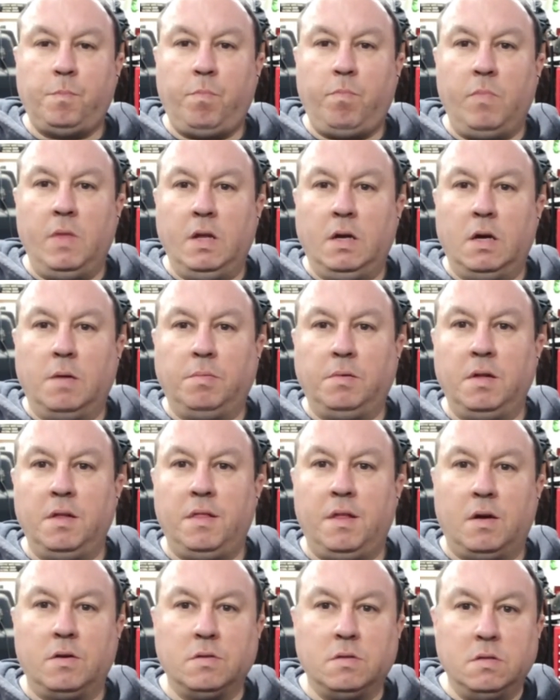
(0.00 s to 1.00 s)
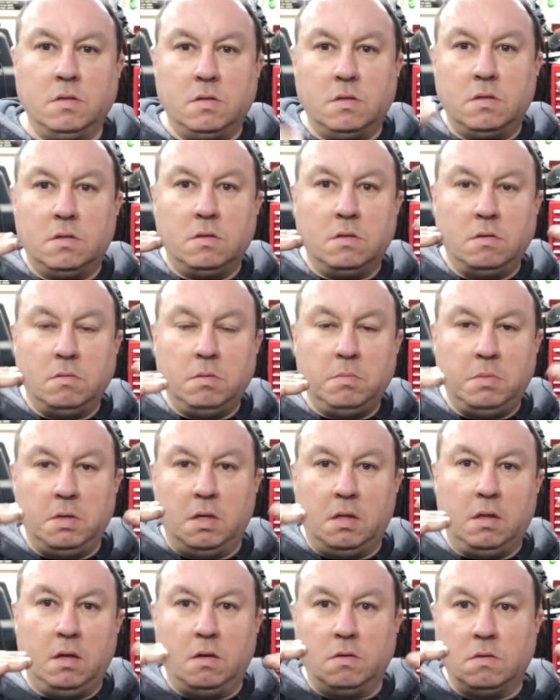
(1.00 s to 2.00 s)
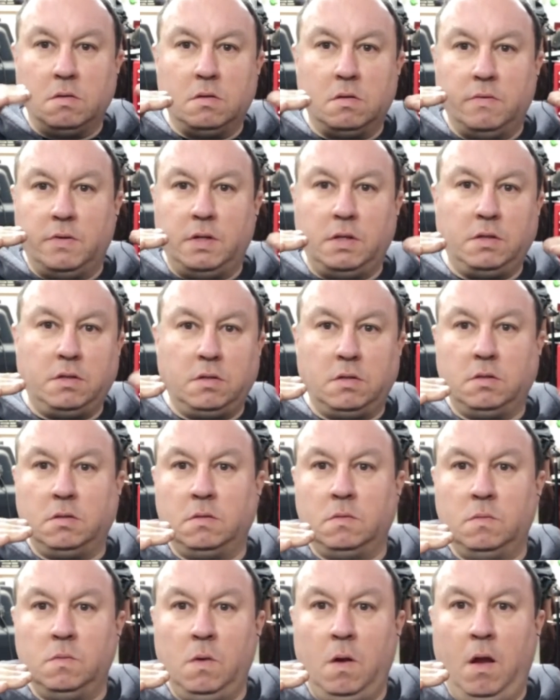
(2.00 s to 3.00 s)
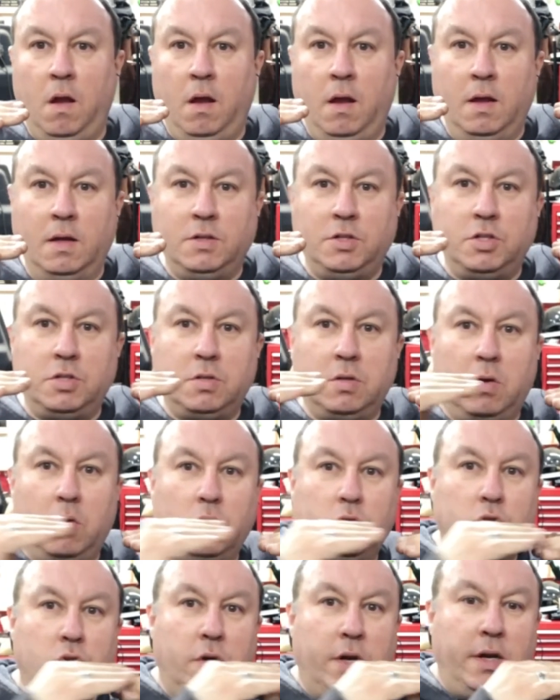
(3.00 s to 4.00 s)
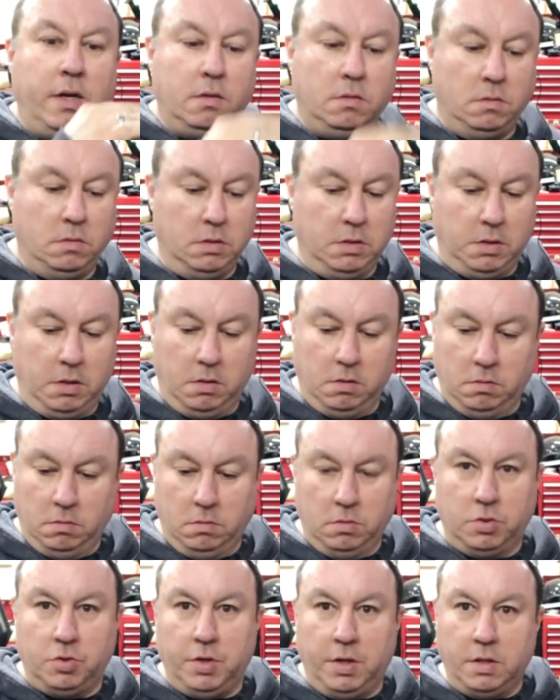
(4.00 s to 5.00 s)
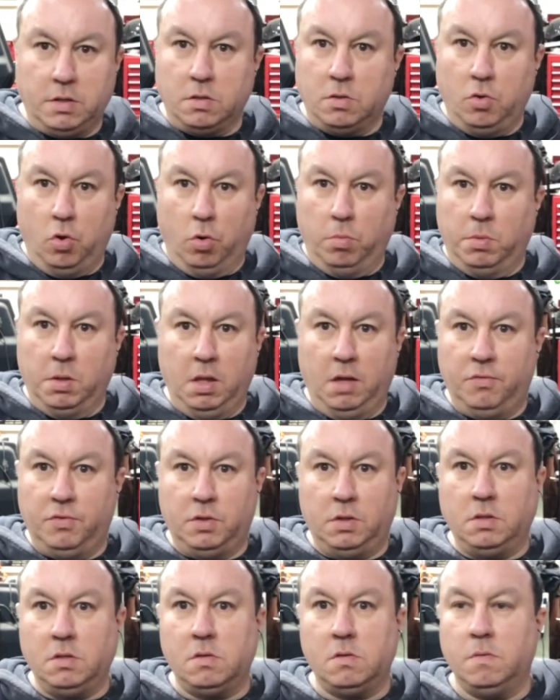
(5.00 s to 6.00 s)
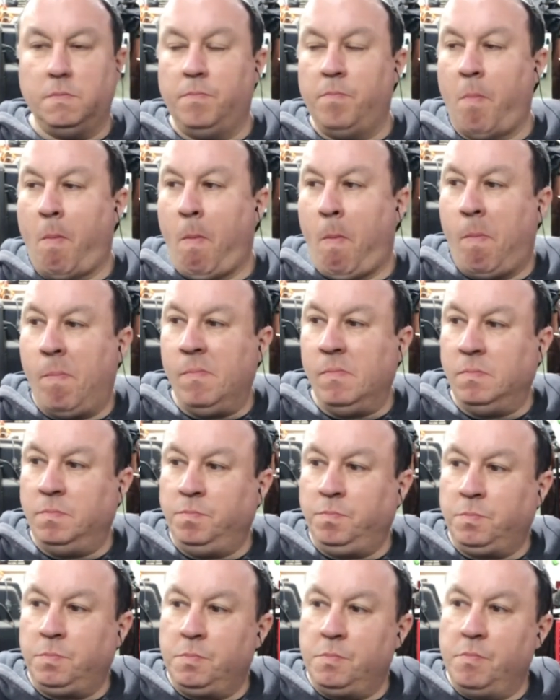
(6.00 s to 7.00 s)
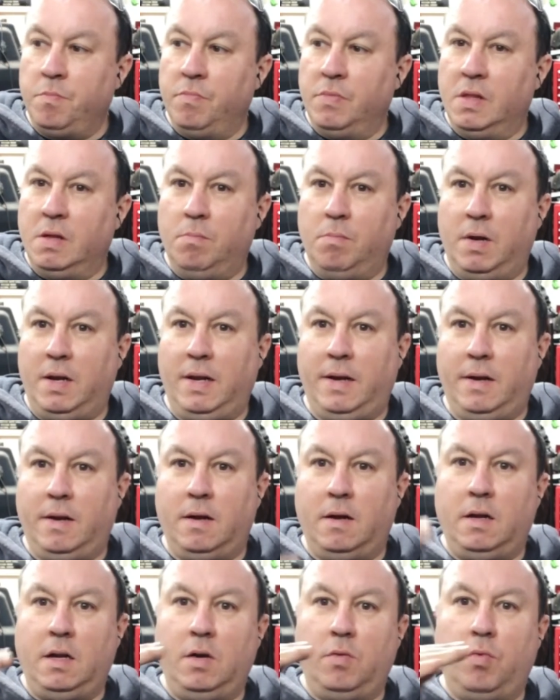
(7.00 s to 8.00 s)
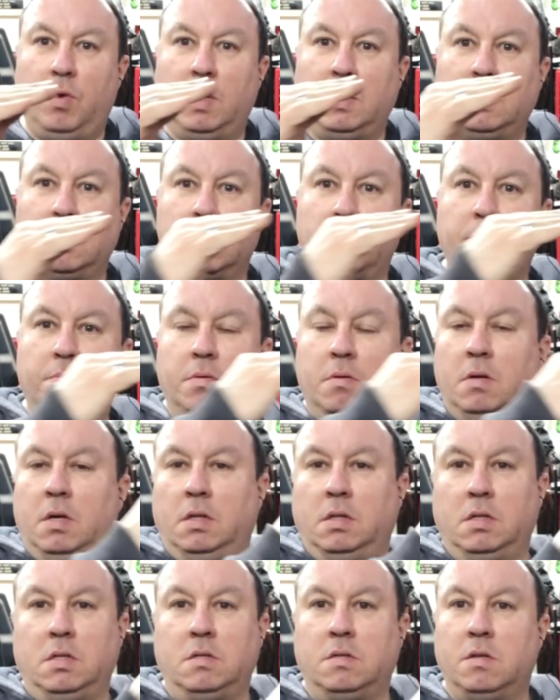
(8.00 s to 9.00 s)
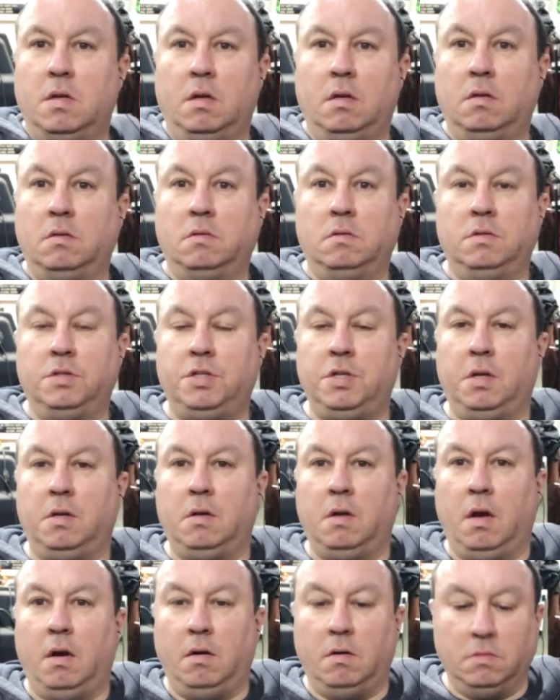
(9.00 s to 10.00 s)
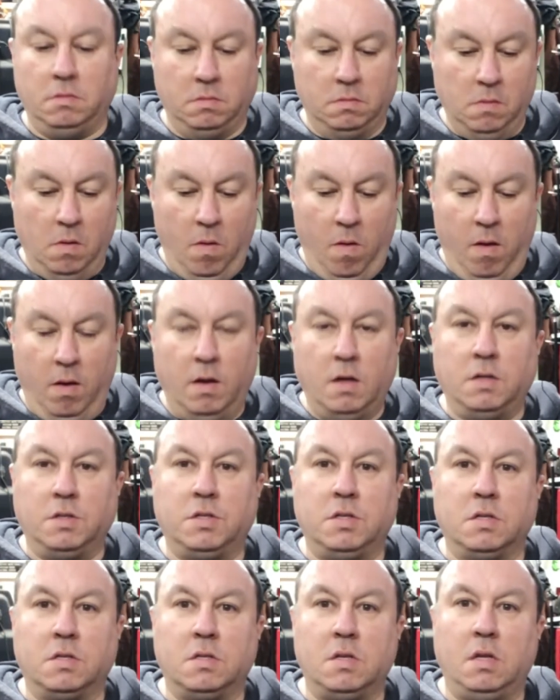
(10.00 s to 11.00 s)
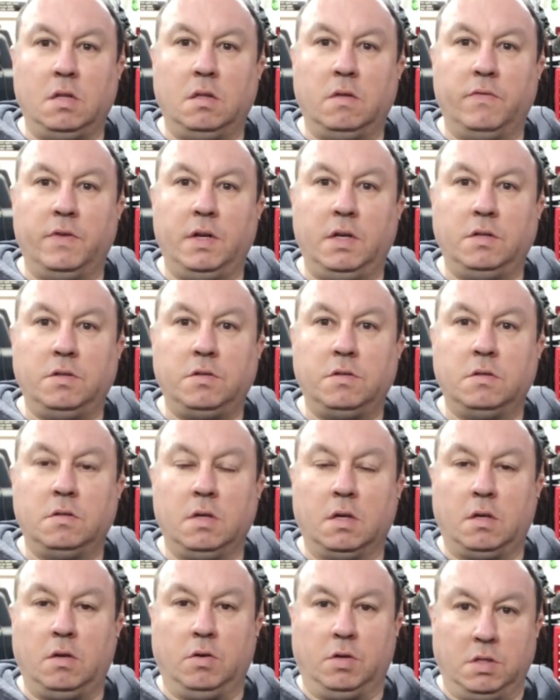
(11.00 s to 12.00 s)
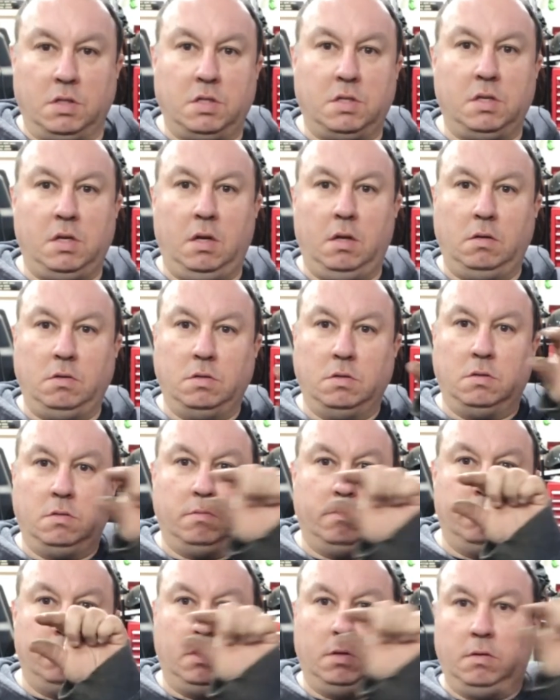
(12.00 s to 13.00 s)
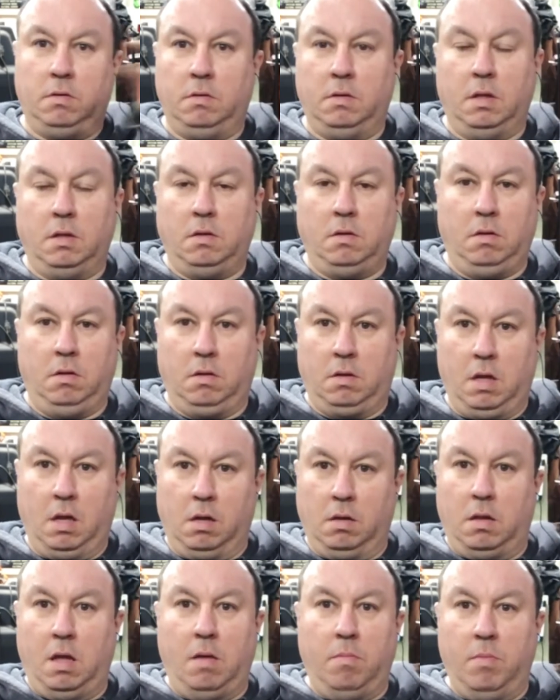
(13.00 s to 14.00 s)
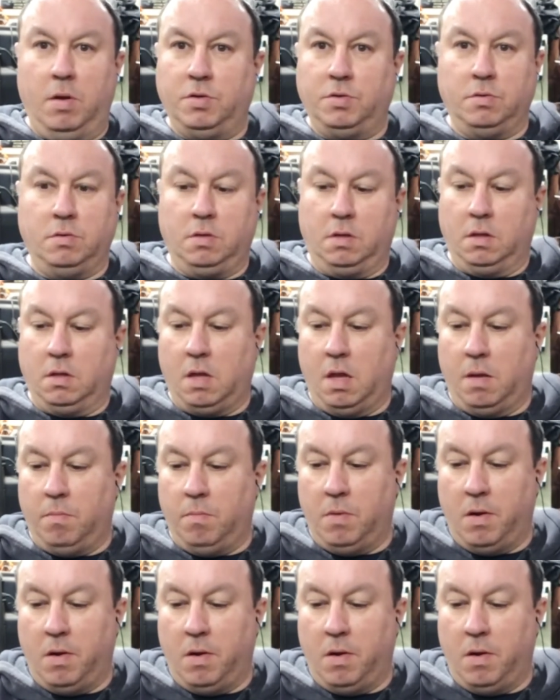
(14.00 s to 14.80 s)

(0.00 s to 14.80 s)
a couple of thousandths, maybe 1/1000th of an inch, just to go straight, like, you know, straight as a normal level is. But it rides up at least a a 1/16th of an inch. Like, you could see it. Just you take a tape measure and you can tape.